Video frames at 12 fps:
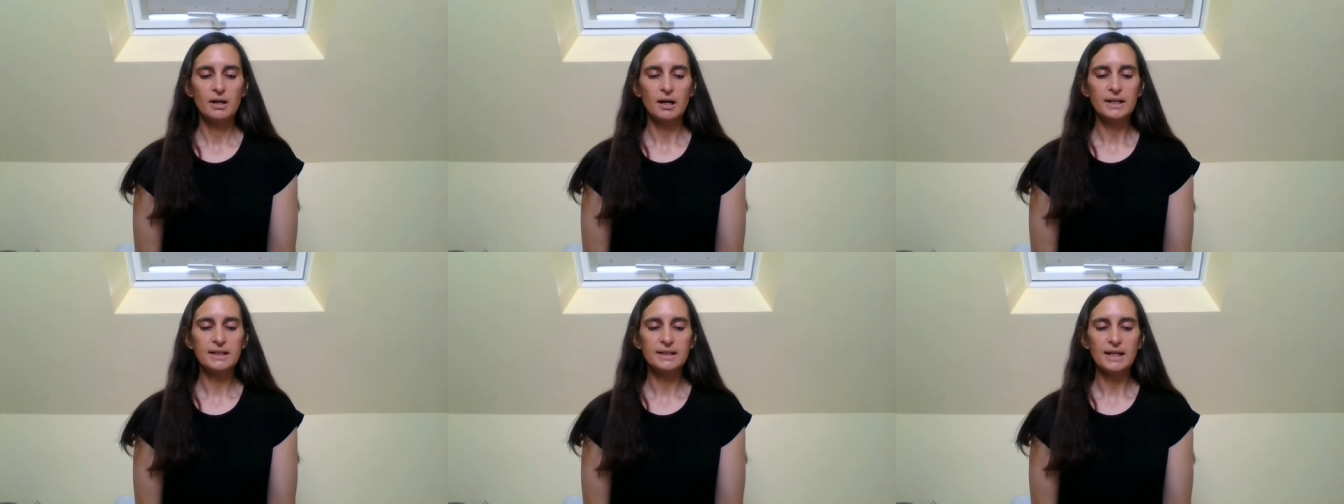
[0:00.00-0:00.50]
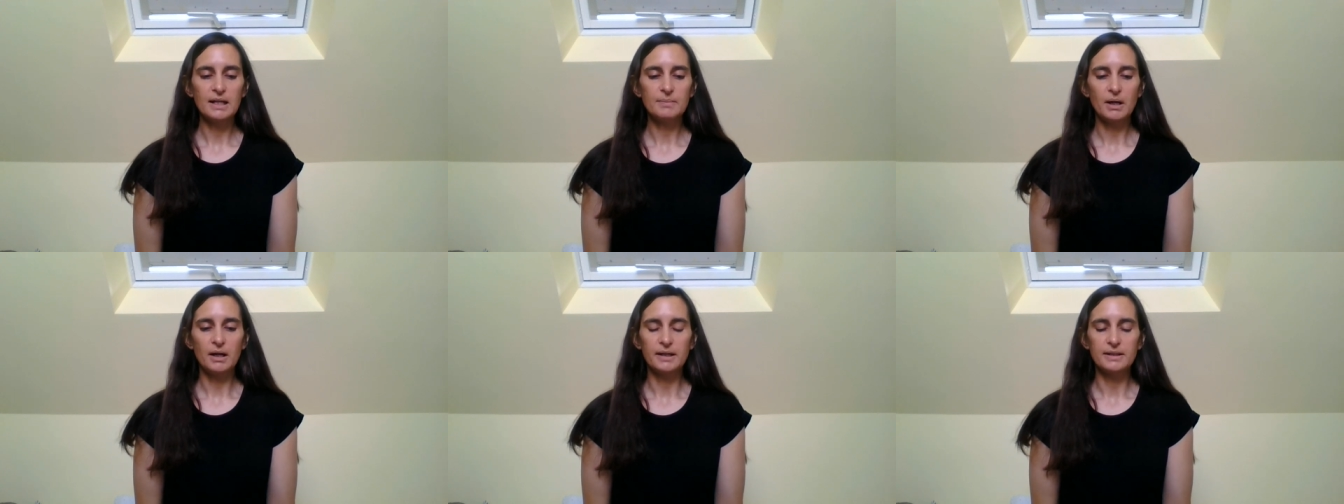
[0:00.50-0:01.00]
I'd stayed
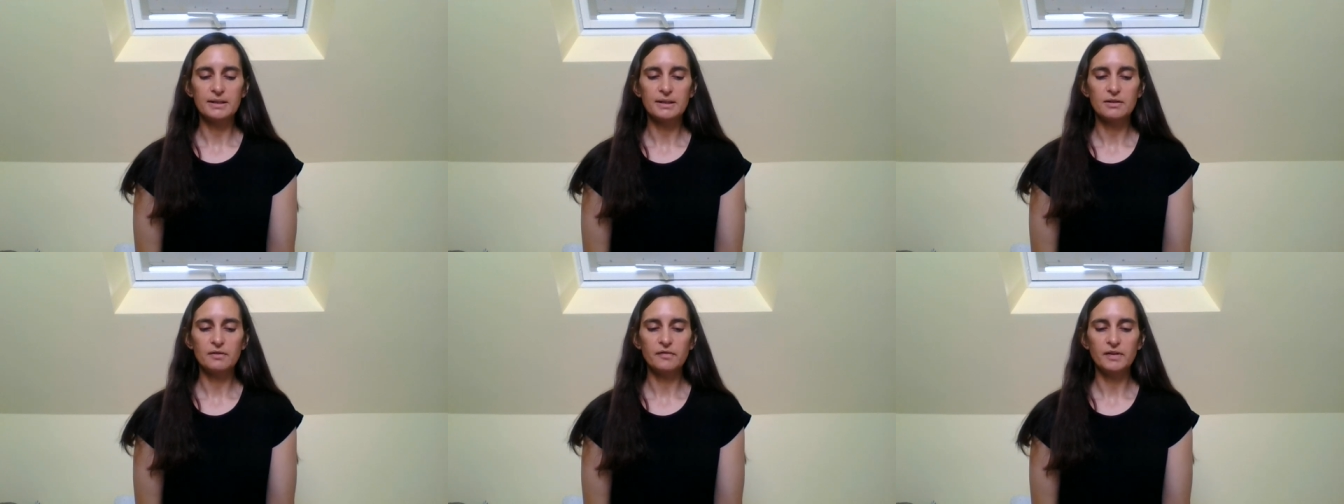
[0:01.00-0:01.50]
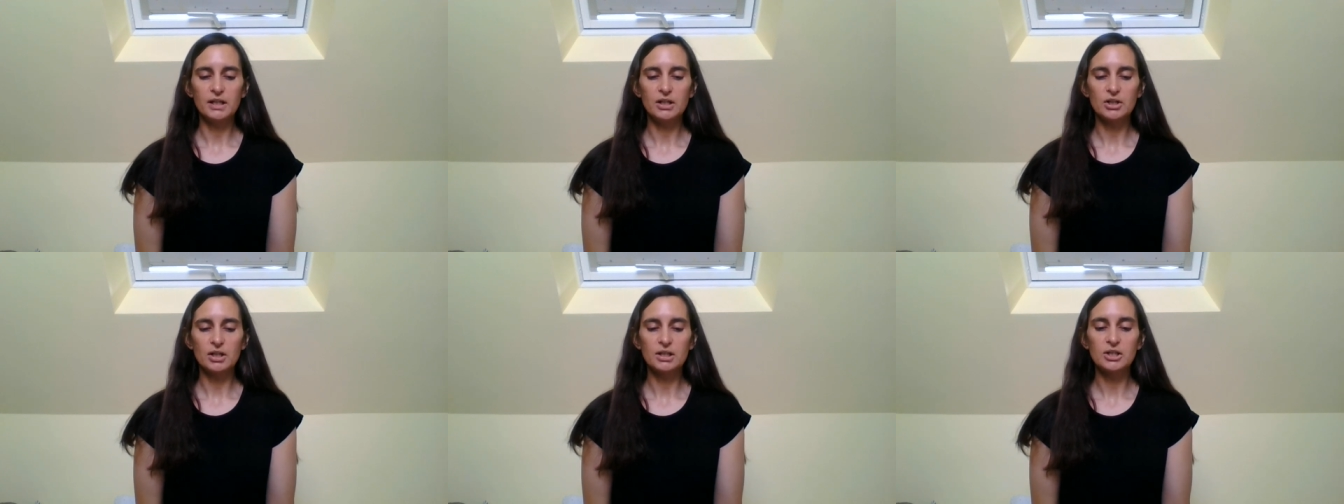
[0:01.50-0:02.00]
behind to
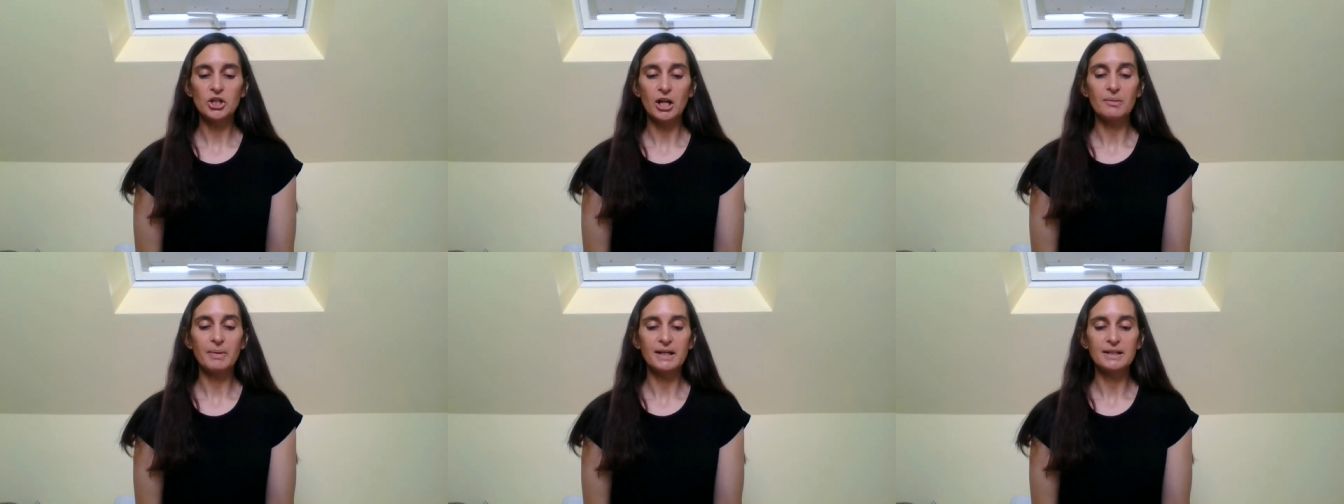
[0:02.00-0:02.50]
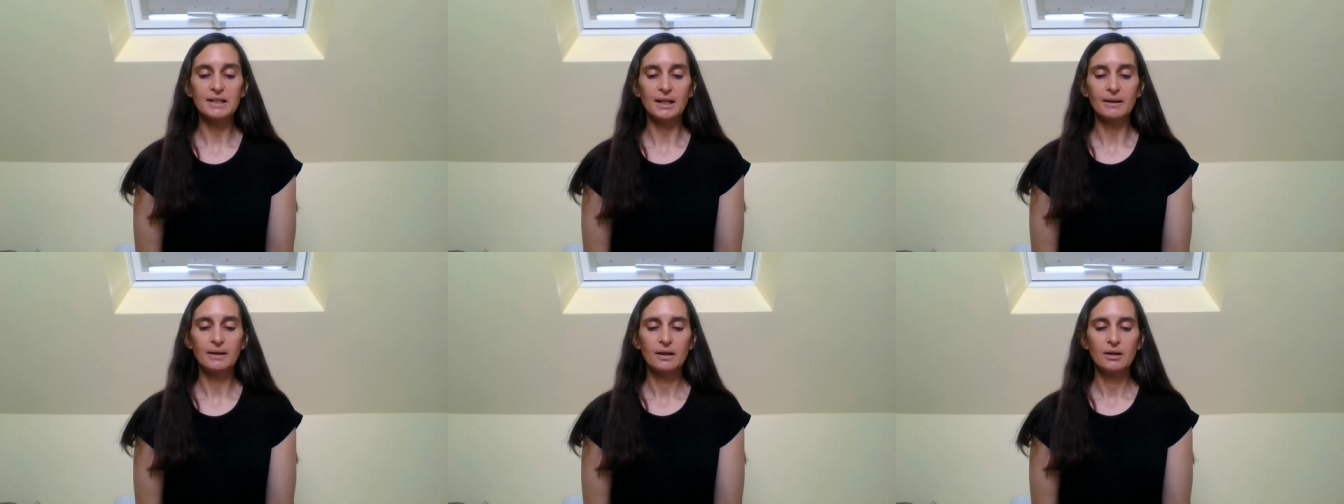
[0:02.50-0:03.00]
finish a shell
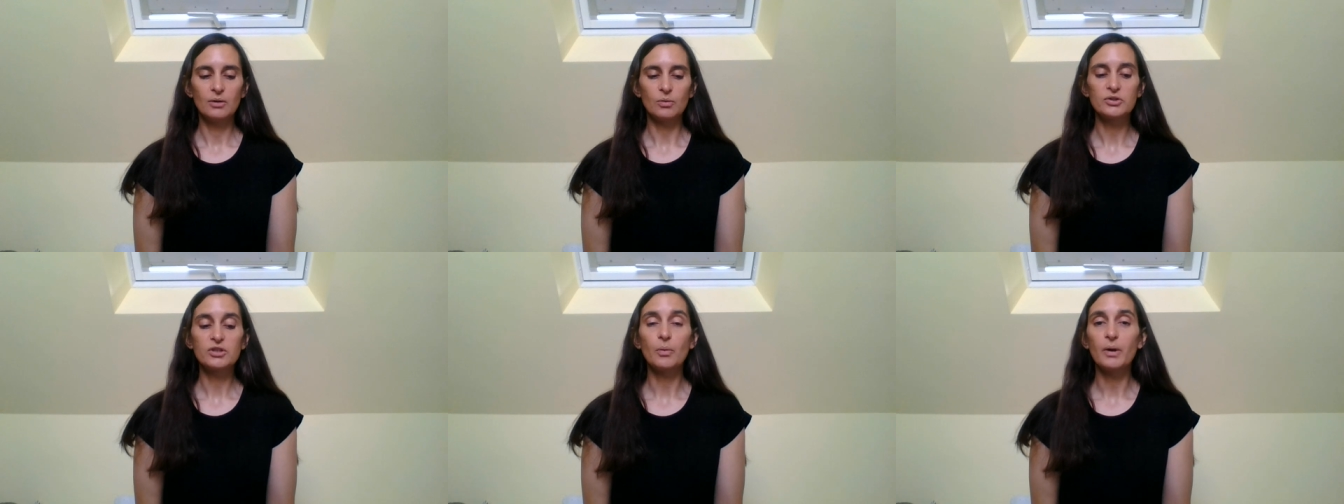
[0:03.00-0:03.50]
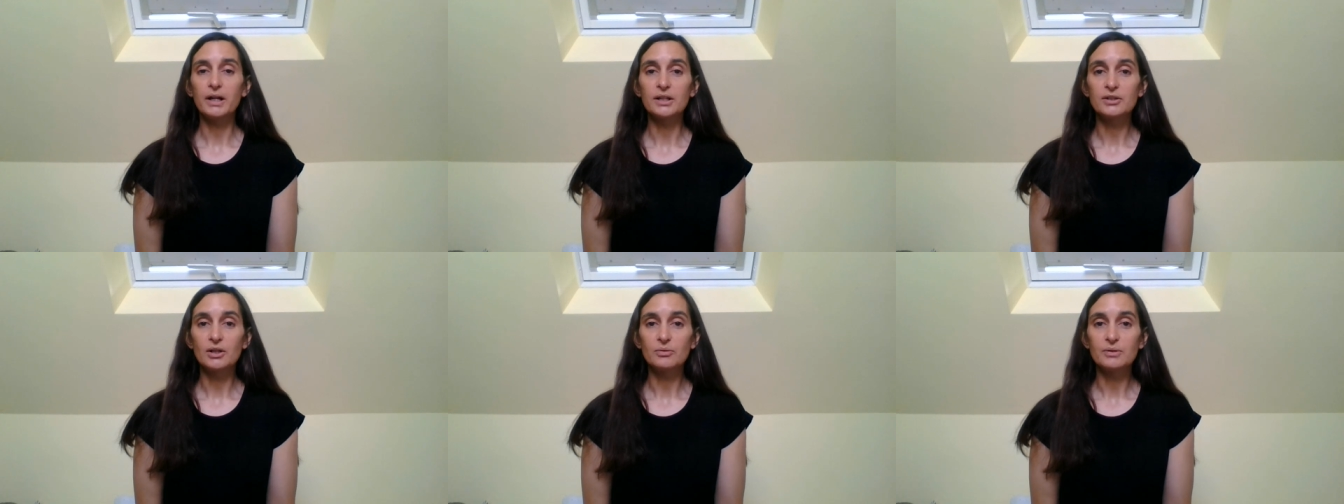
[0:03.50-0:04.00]
painting, or so I
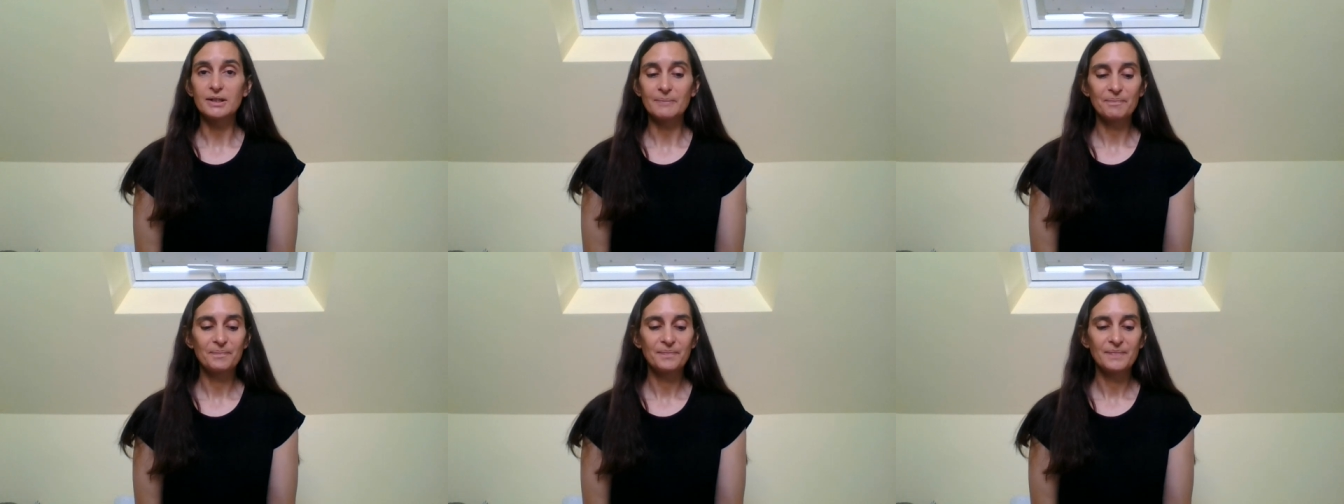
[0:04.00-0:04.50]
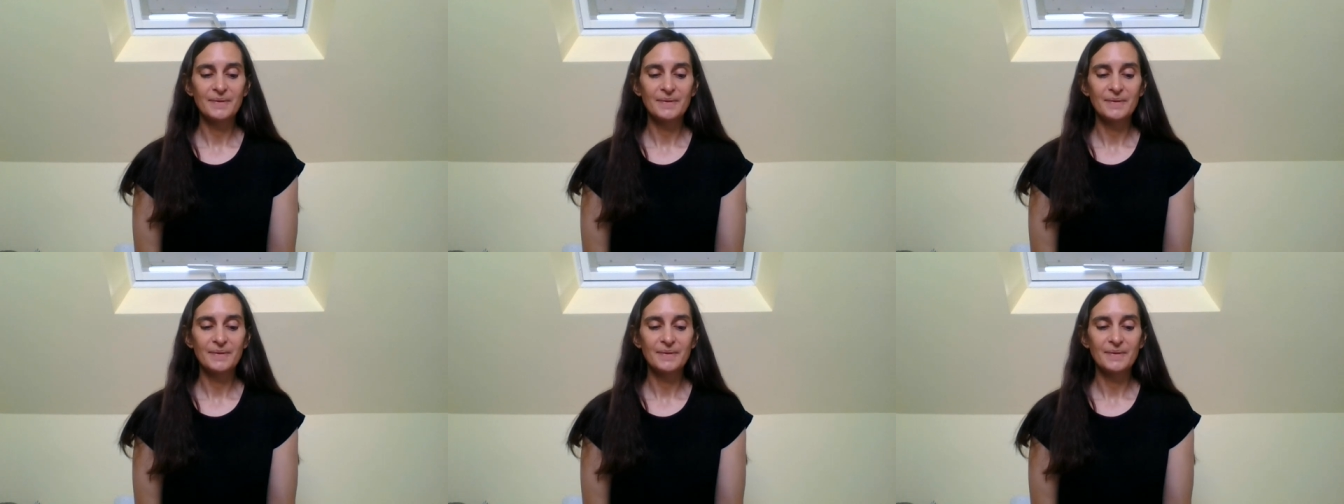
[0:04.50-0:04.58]
had told him.